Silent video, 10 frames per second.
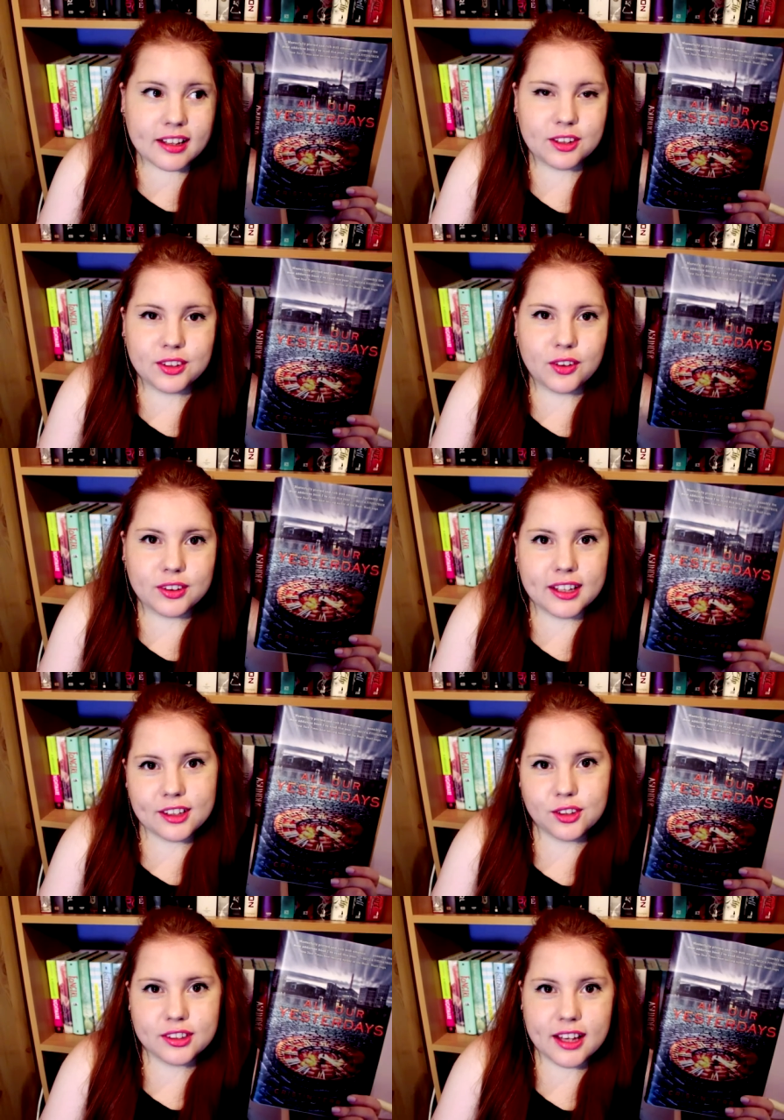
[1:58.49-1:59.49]
you know,
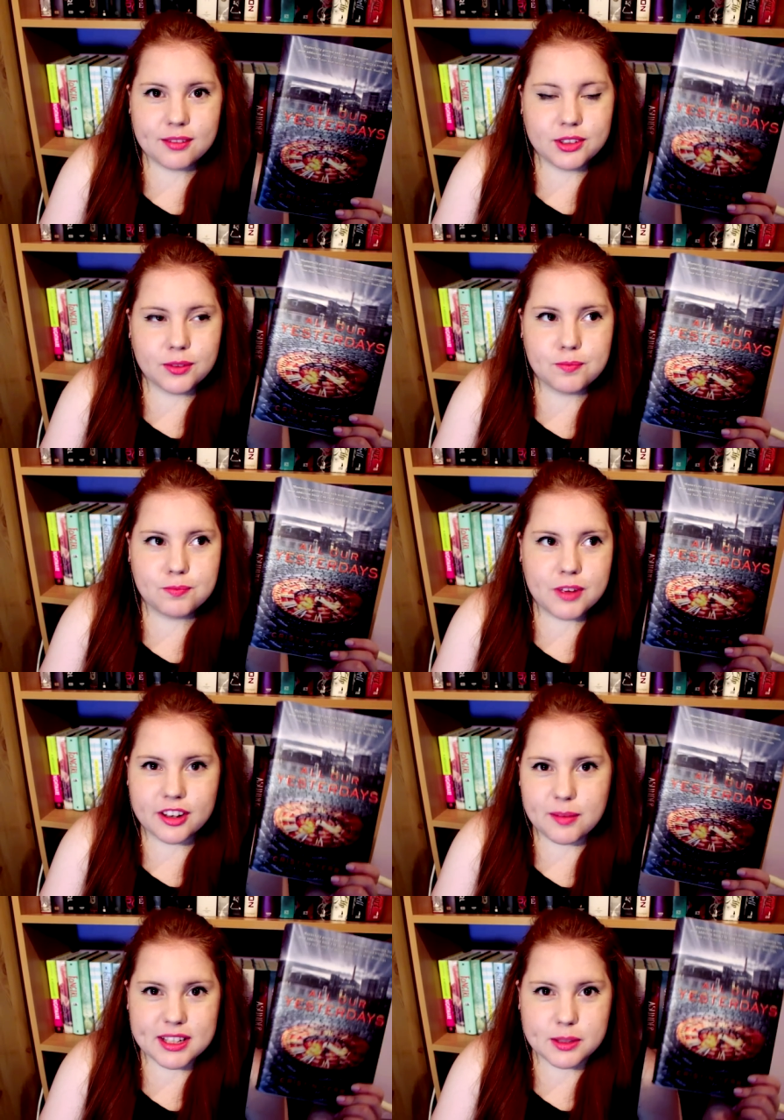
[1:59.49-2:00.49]
they don't have the
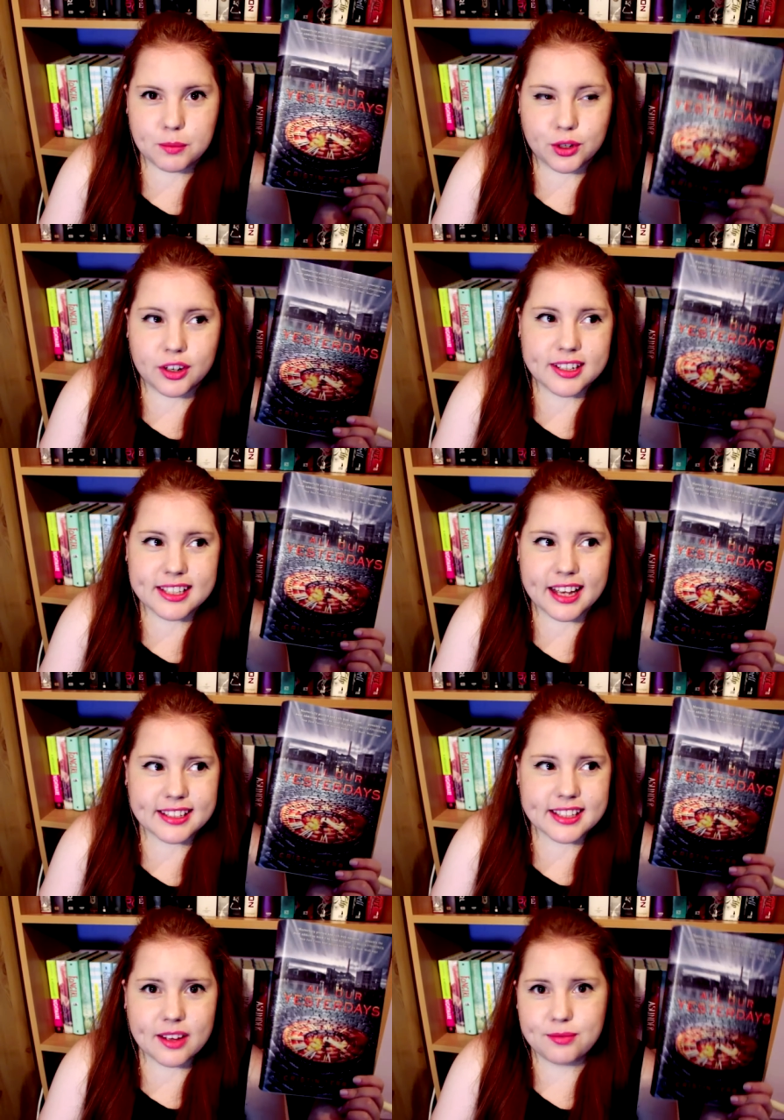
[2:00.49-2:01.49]
very best morals
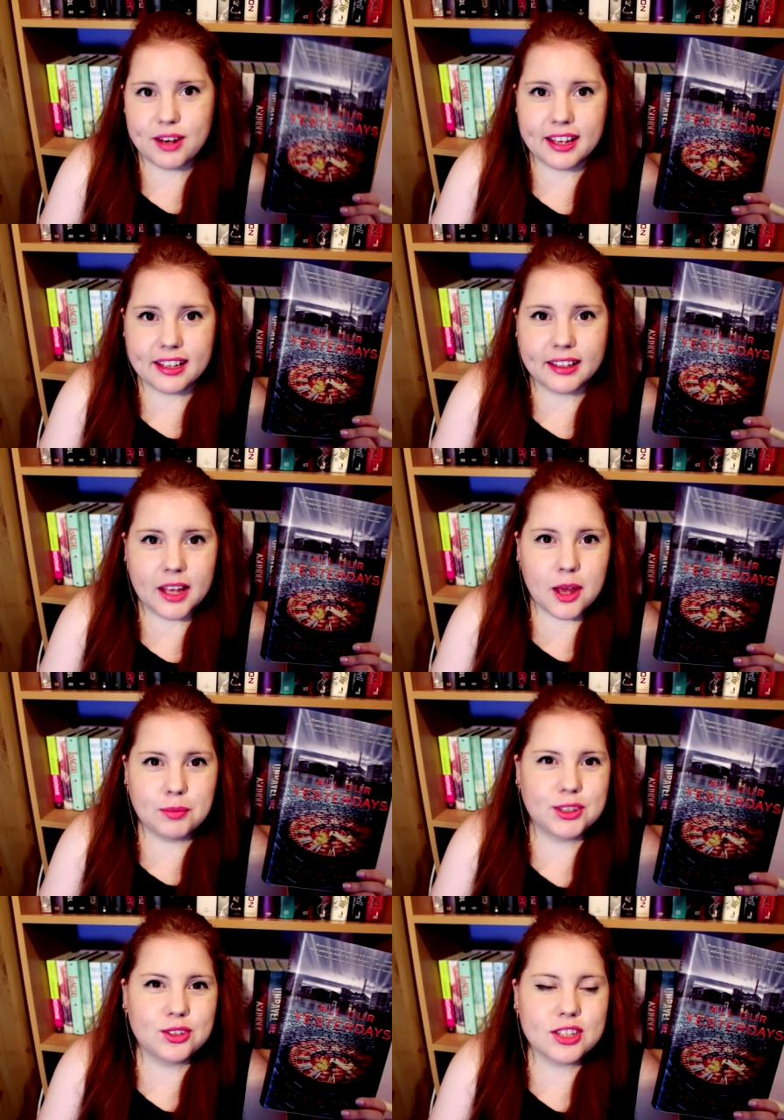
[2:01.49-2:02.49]
and stuff like that,
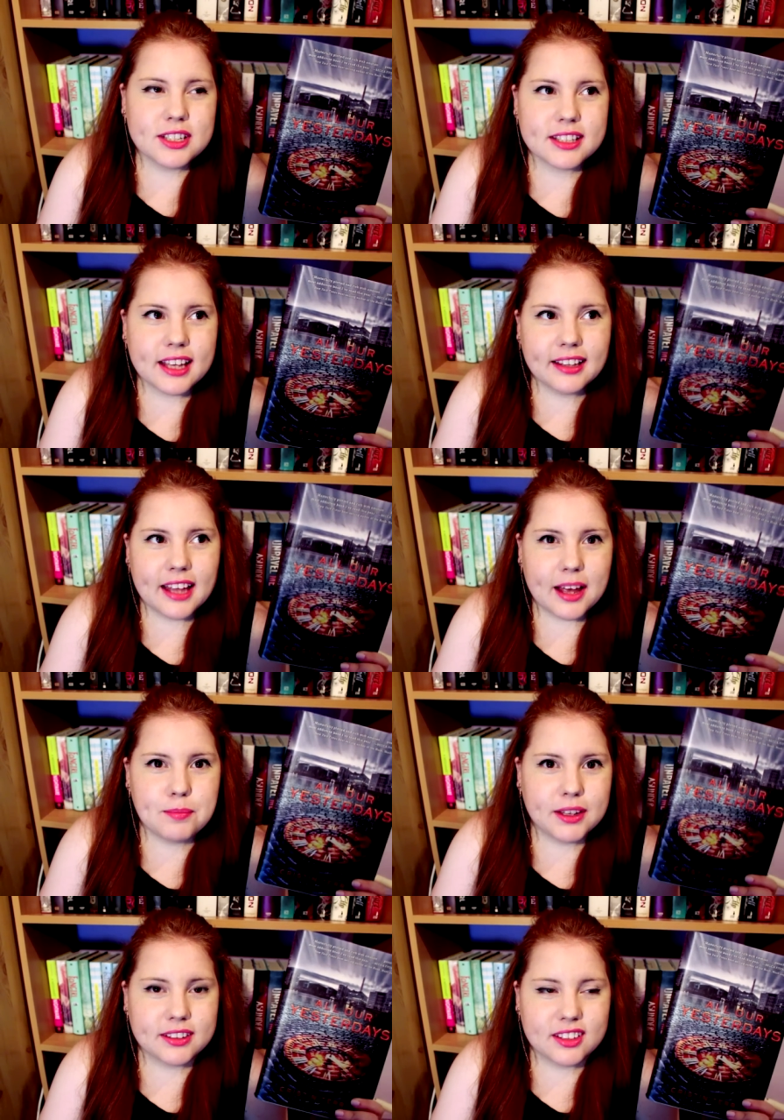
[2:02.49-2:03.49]
but you just can't
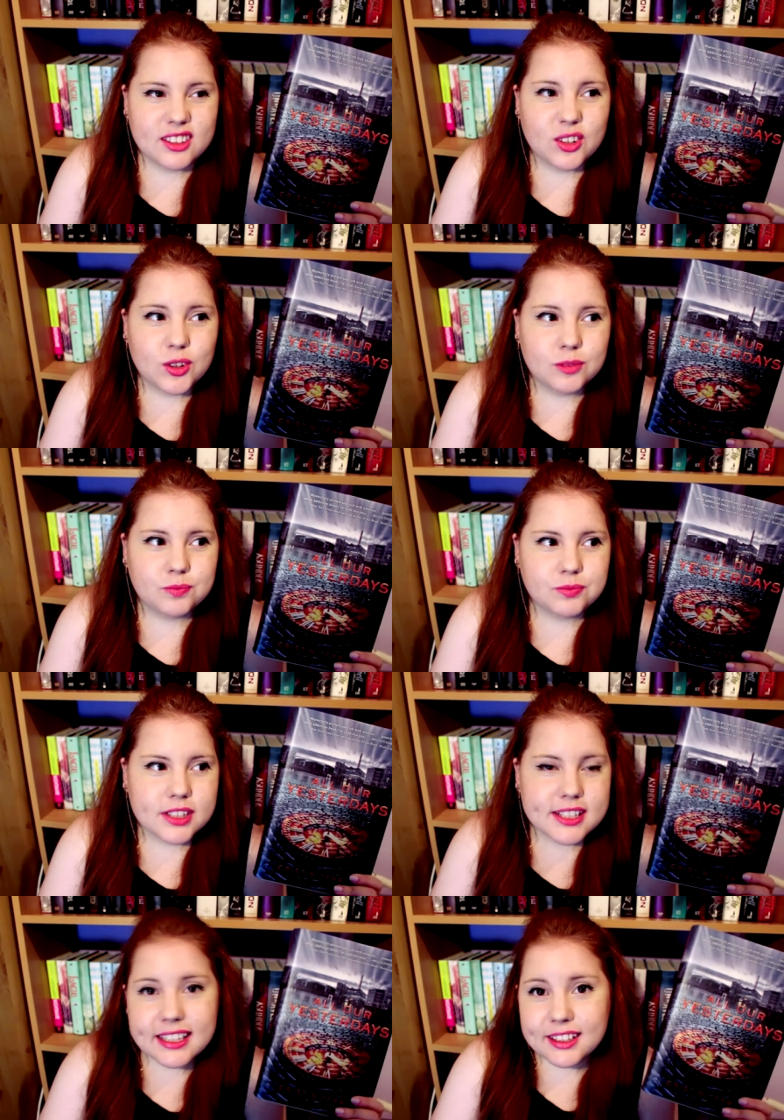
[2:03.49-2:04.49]
help but, you know,
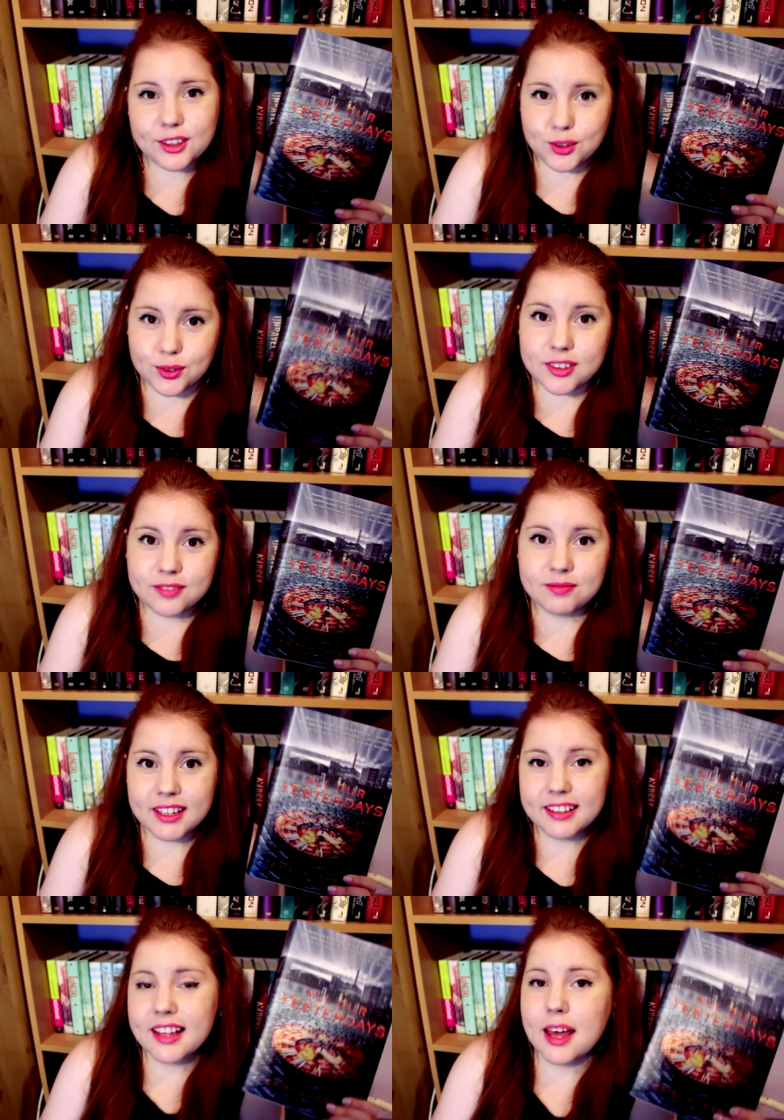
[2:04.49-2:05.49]
see the good in